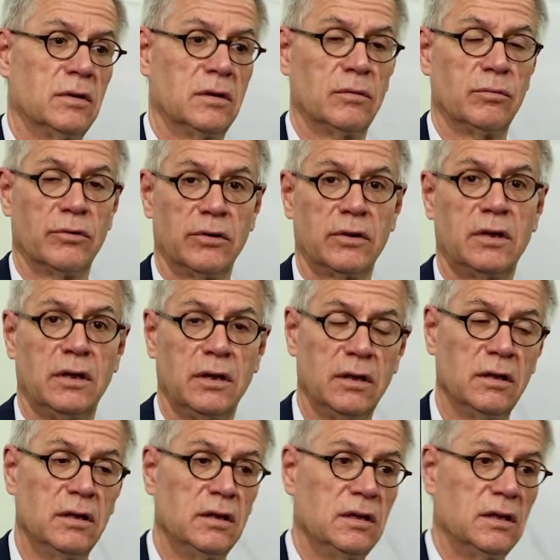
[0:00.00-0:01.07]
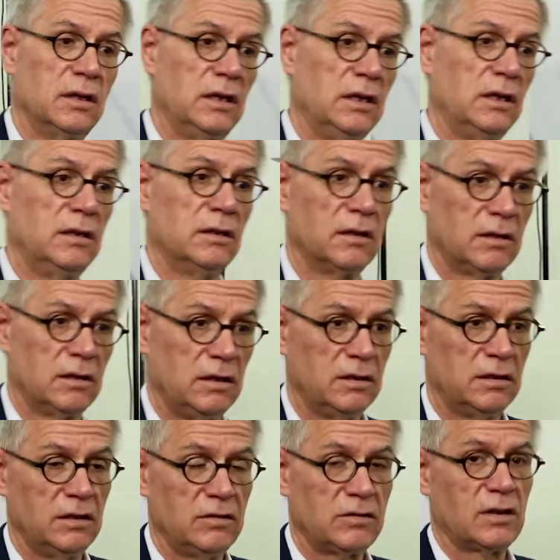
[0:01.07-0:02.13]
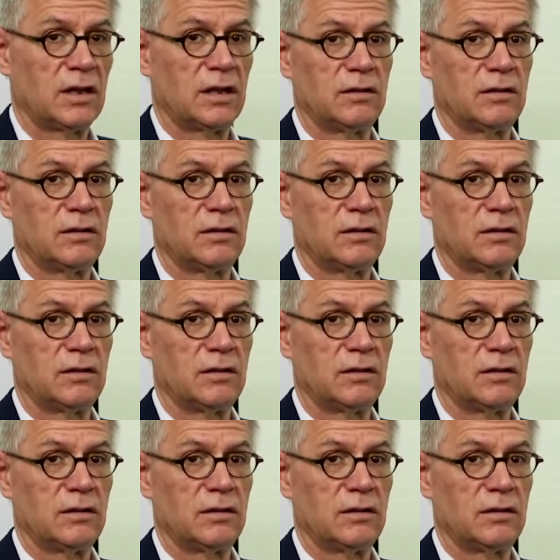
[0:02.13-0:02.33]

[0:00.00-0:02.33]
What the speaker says: working in this kind of